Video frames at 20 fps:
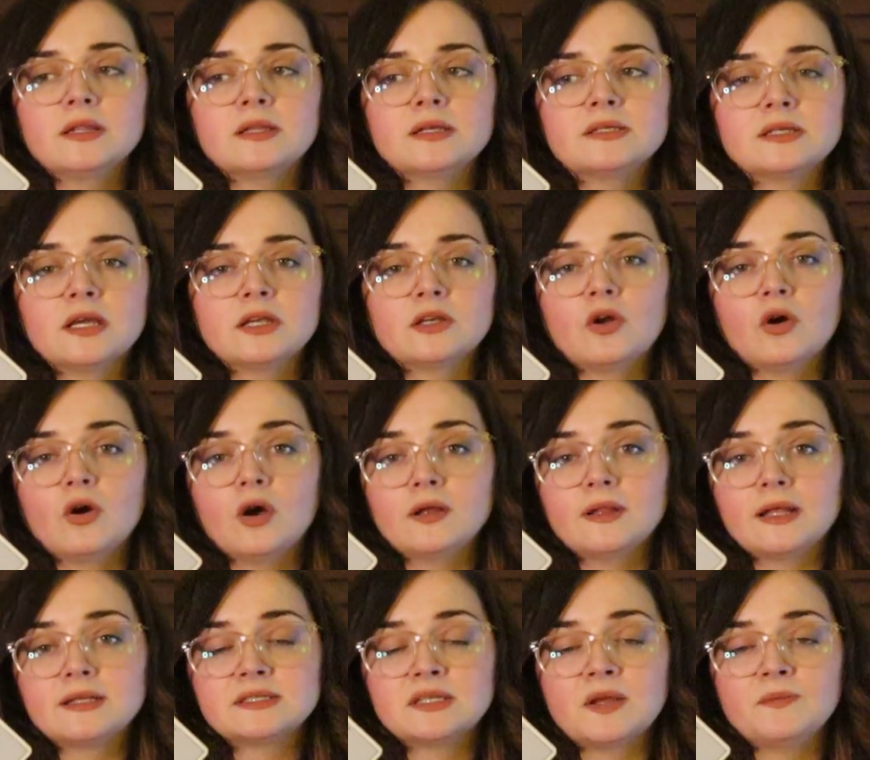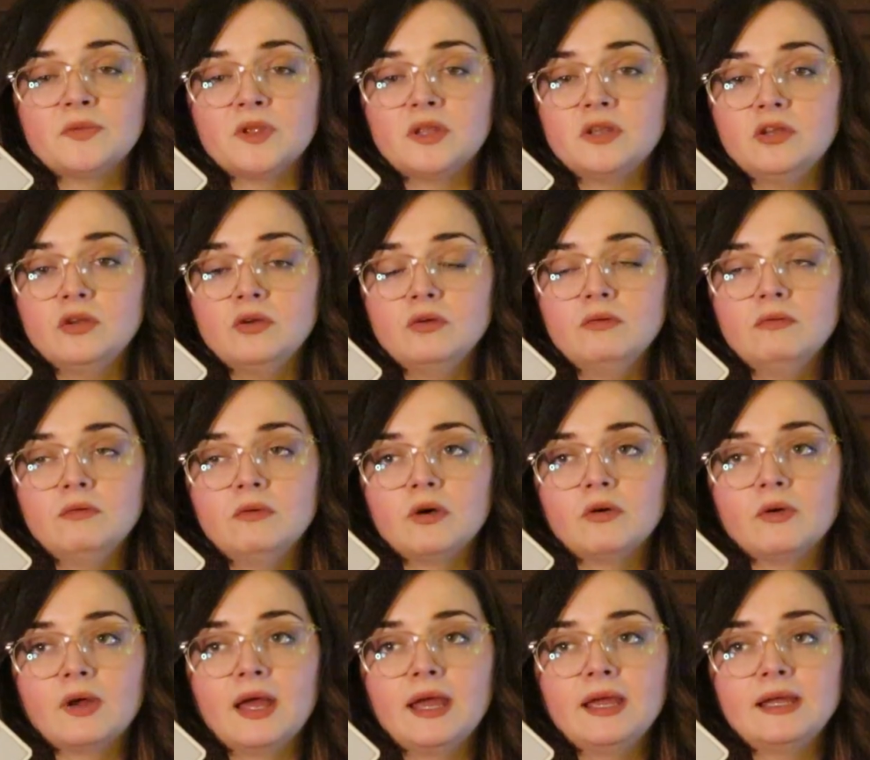The Sun card, that's something new,
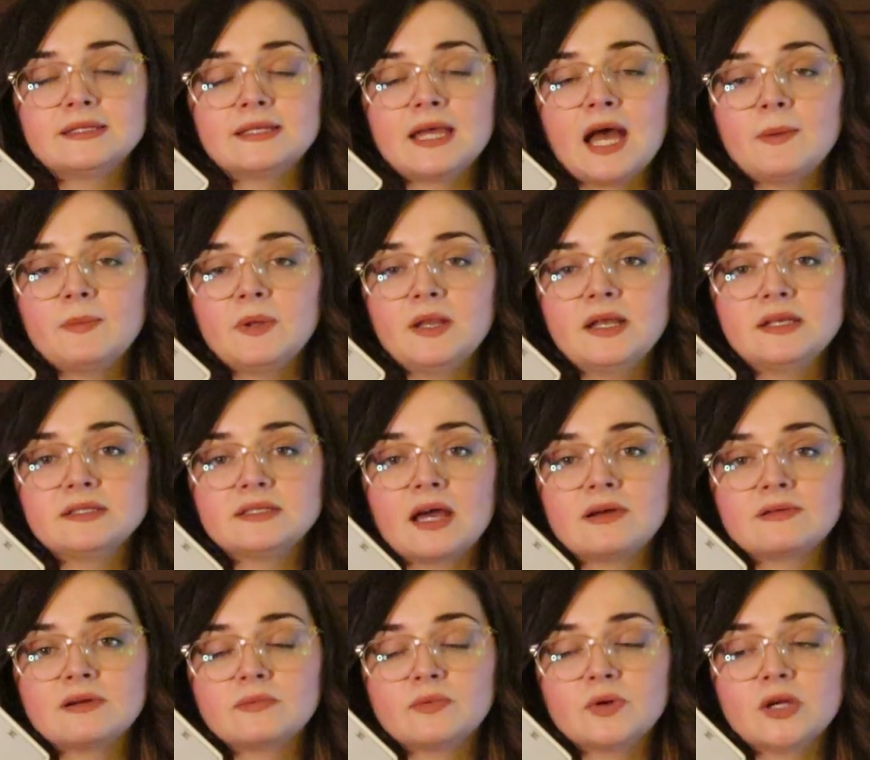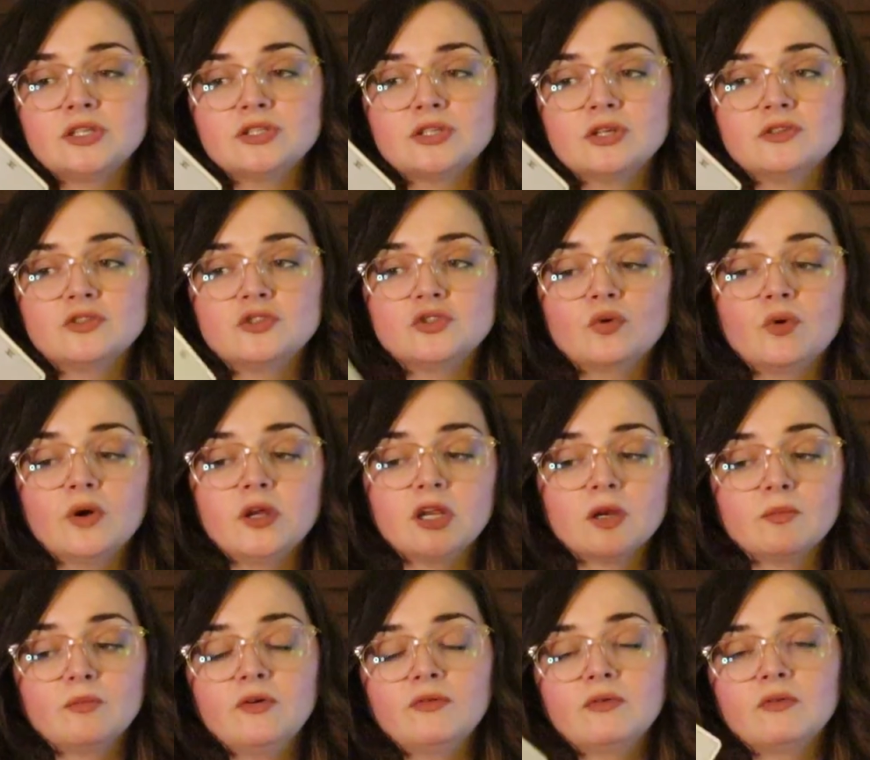okay? It's happiness, high vibrations, joy.
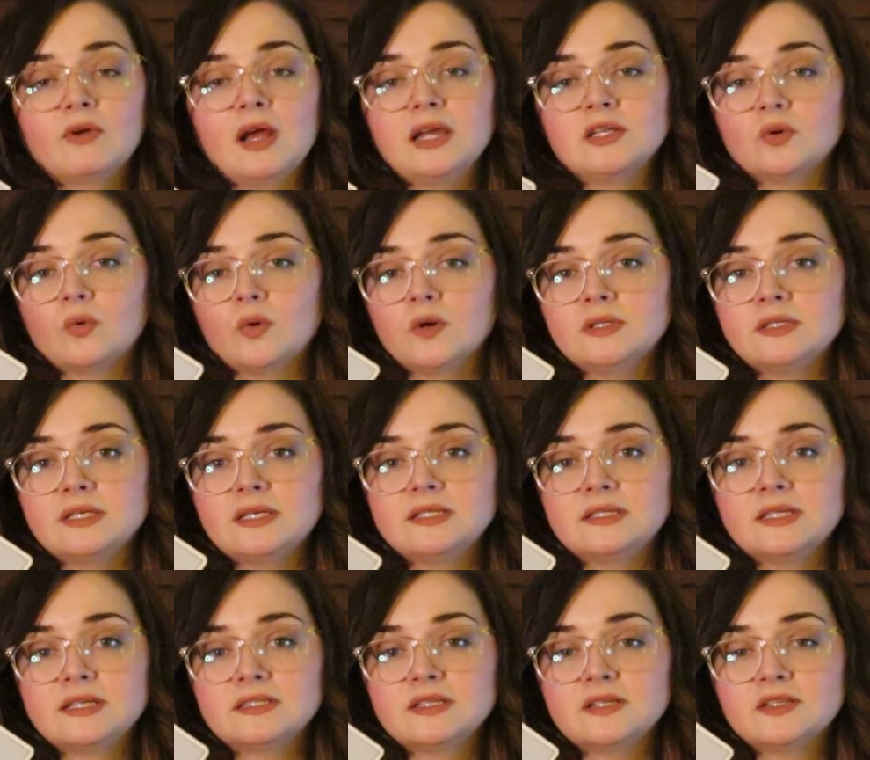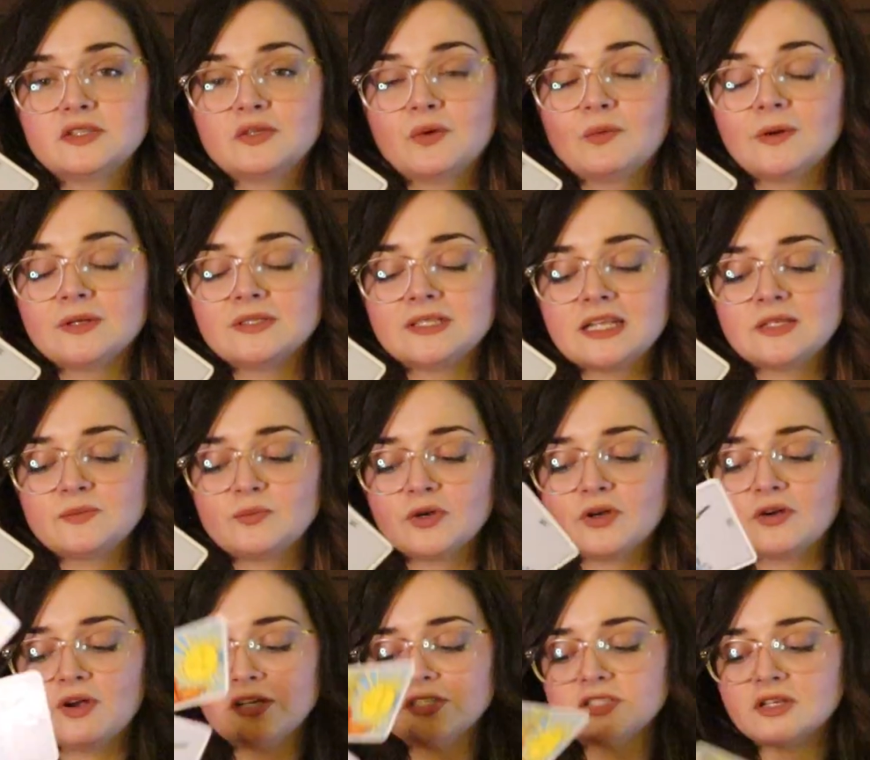You're moving right towards it. Six of Swords, that's
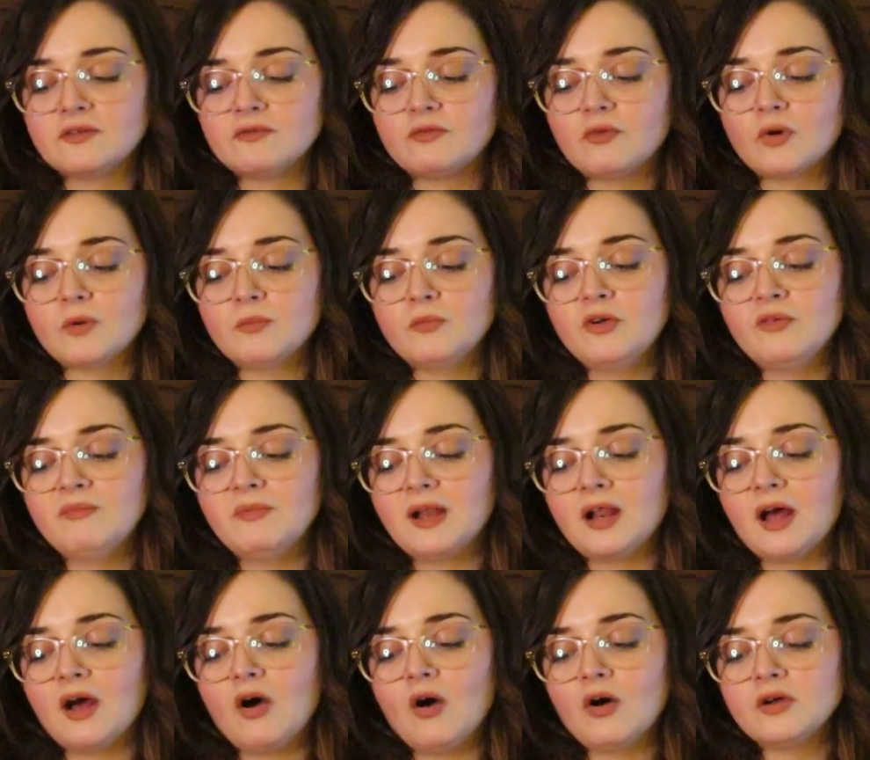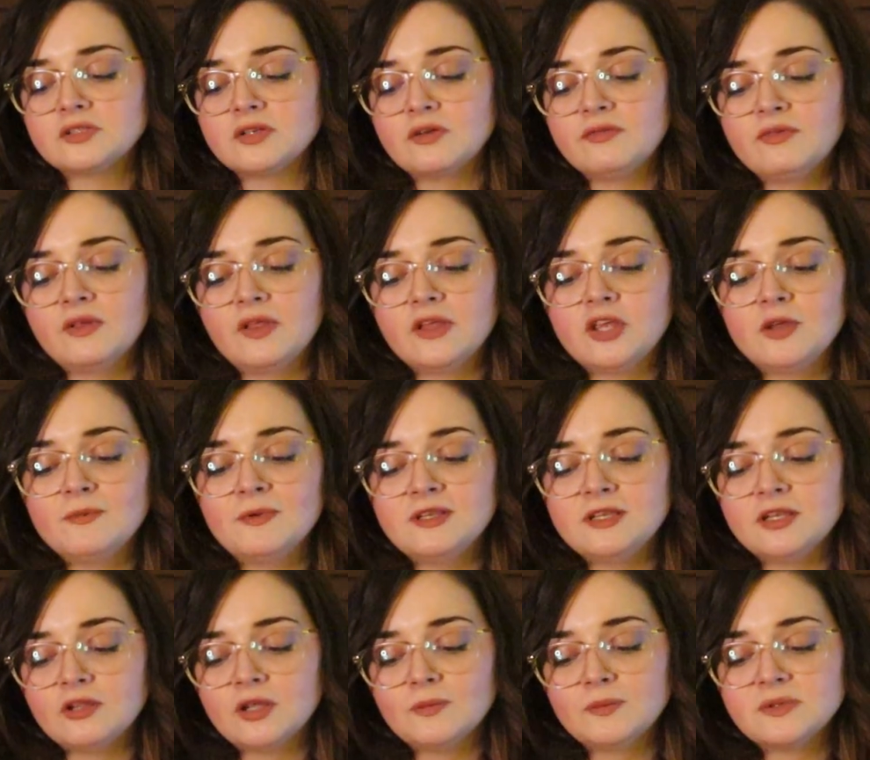progression, forward movement. I also feel like you've
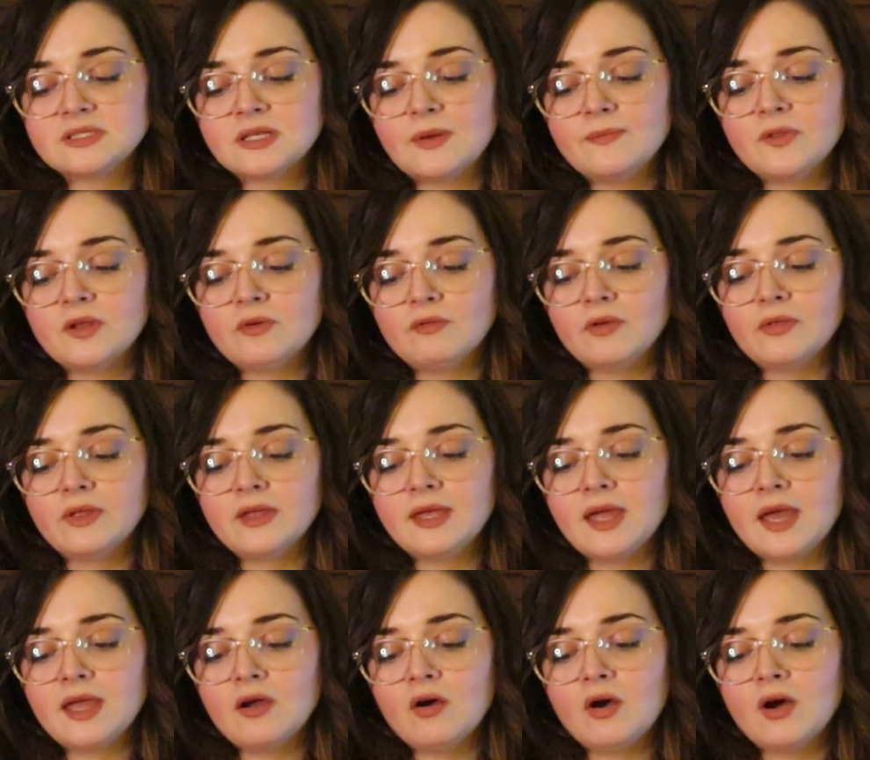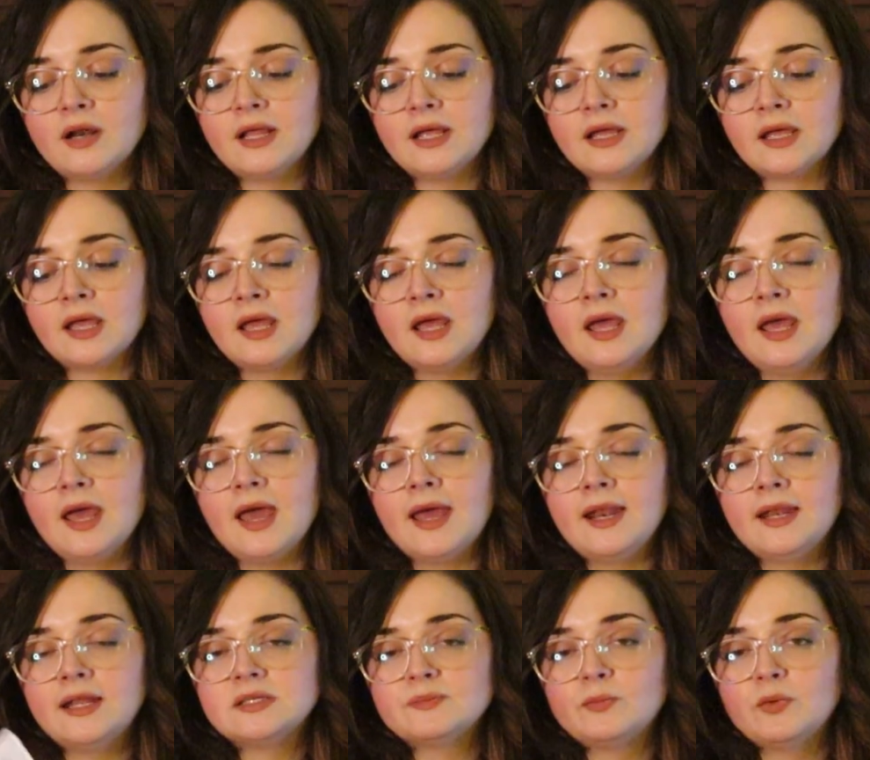been dealing with something really chaotic
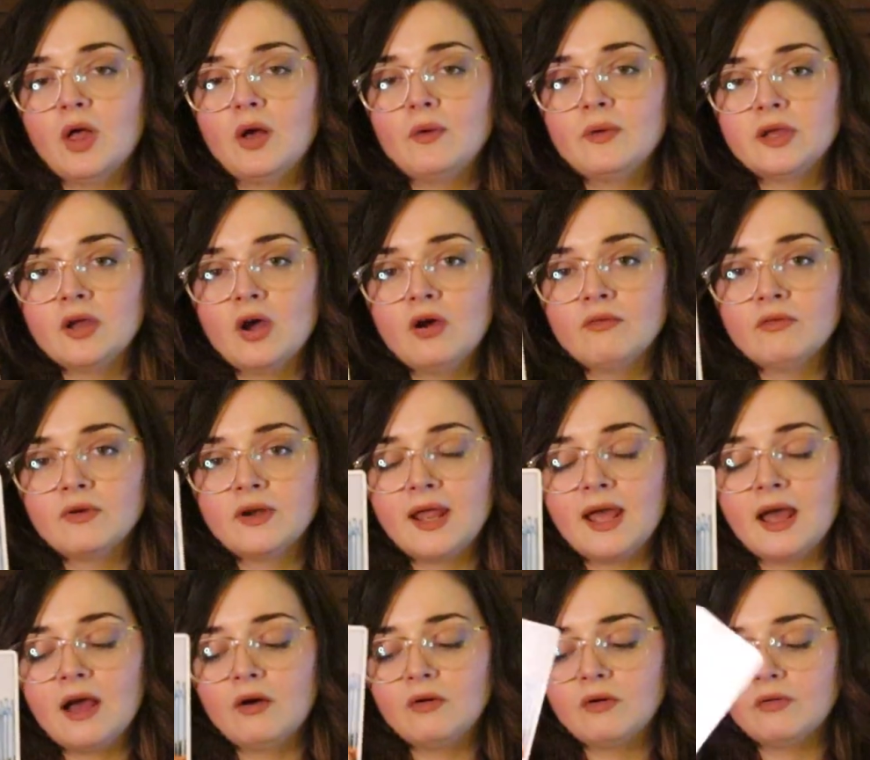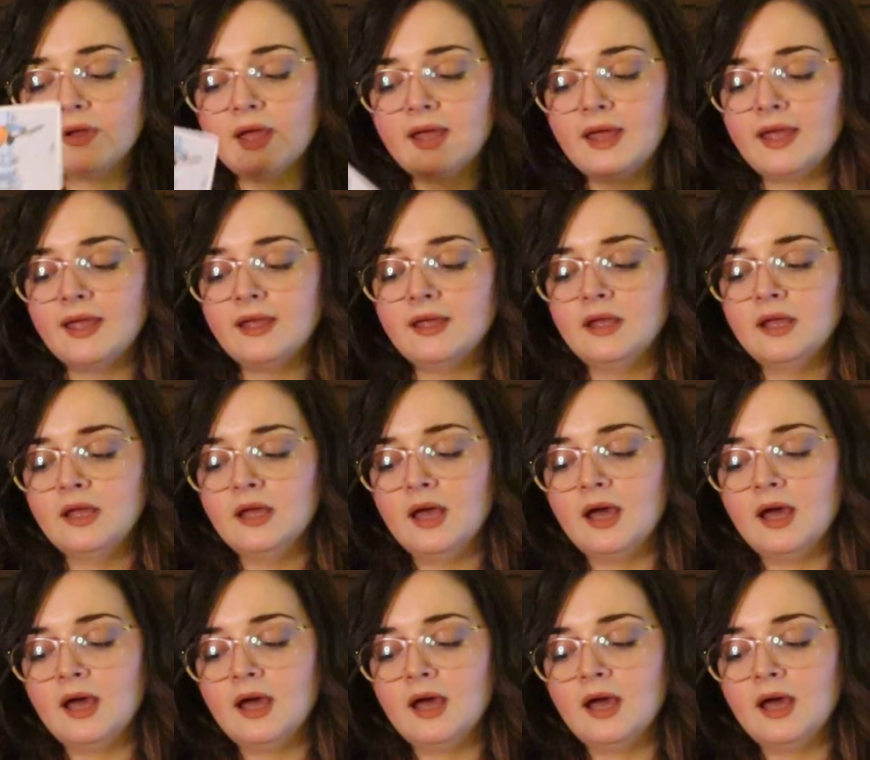and it's blowing over now, okay?